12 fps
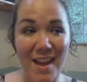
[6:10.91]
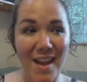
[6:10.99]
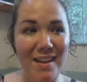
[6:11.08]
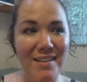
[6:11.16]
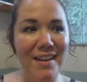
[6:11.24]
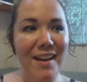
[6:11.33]

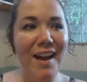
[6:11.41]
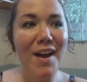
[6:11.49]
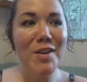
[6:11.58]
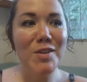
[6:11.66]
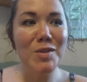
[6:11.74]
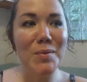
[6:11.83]
And
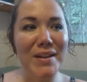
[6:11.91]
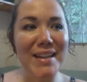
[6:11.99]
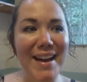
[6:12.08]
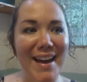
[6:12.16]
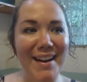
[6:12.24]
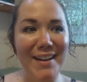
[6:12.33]
so when
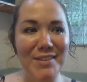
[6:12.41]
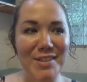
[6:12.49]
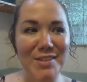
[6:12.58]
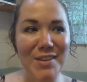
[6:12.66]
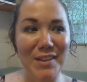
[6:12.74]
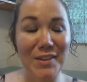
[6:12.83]
he got it out
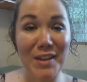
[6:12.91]
to do that,